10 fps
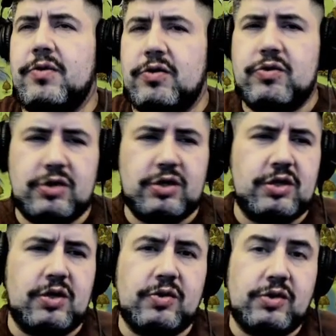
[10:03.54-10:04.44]
am just
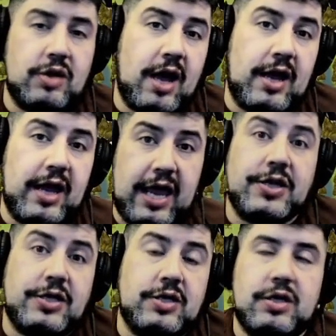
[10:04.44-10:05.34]
talking about
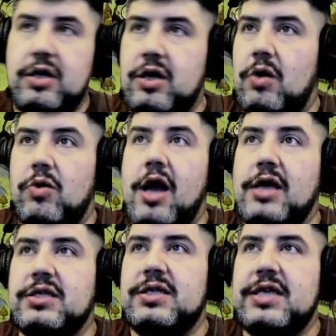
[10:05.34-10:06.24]
the different
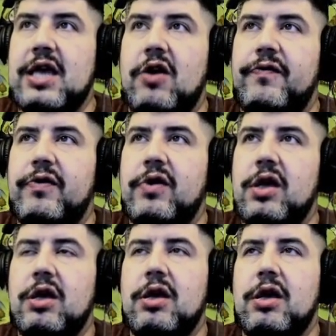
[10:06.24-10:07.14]
changes I'm going to make in
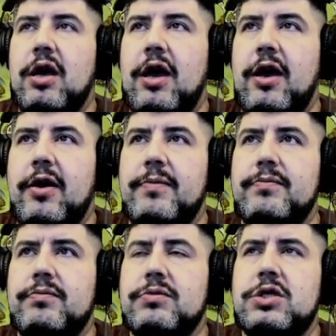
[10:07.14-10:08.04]
the path
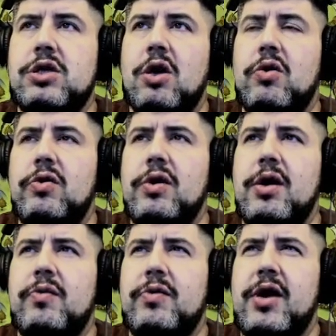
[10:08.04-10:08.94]
to
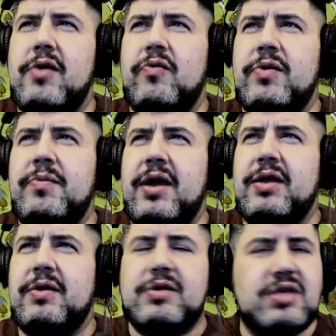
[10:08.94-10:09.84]
for the
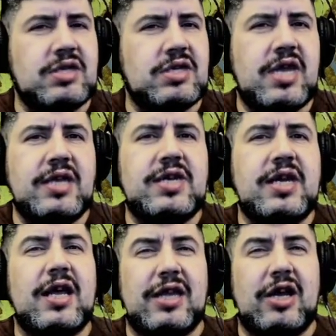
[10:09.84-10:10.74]
water to allow
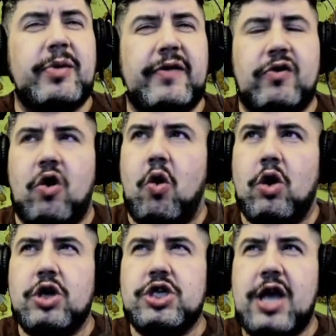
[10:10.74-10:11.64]
this volcano to
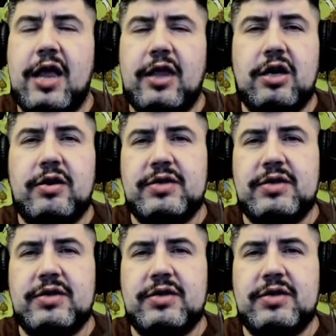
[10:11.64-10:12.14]
be where it's at.